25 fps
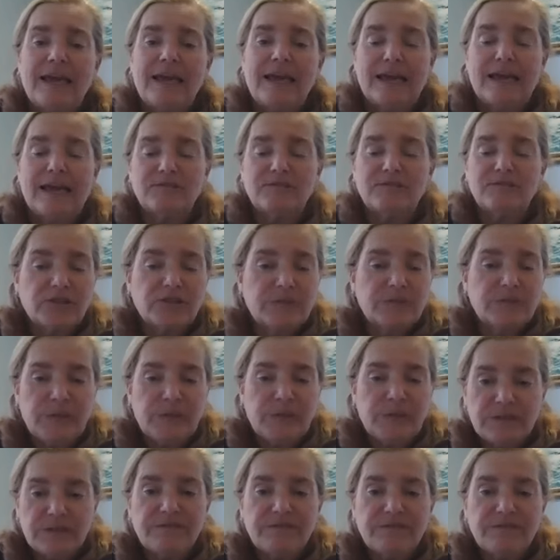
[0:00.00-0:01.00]
and just
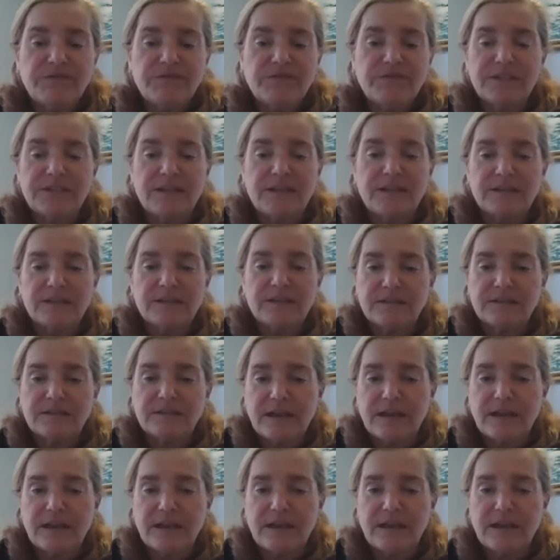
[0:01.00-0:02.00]
building fitness
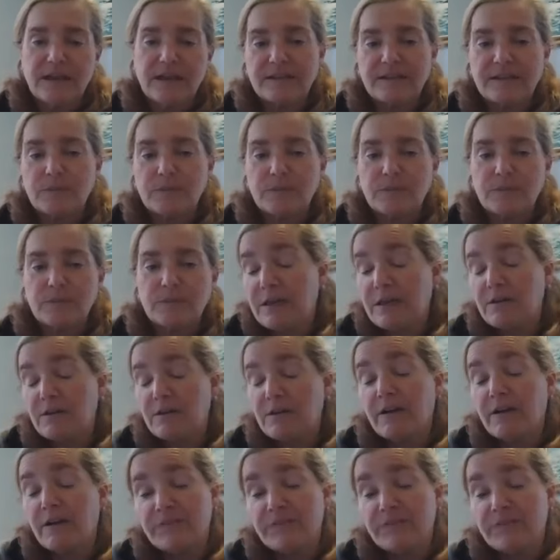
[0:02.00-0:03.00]
has paid
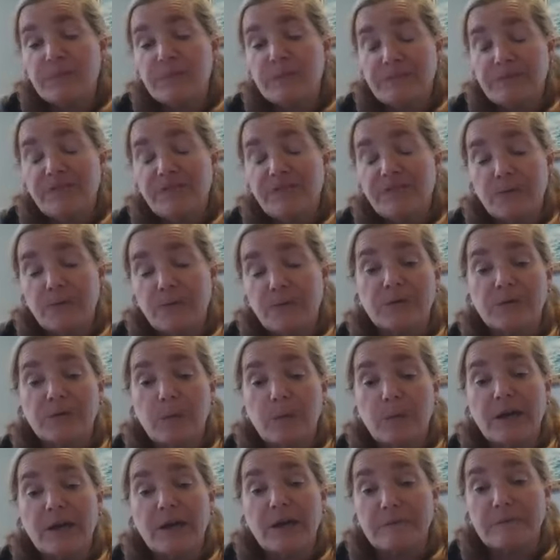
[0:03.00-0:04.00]
off and been very
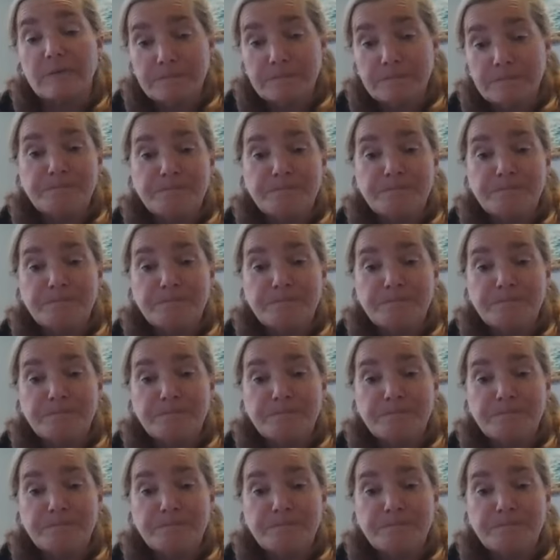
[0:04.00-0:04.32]
worthwhile.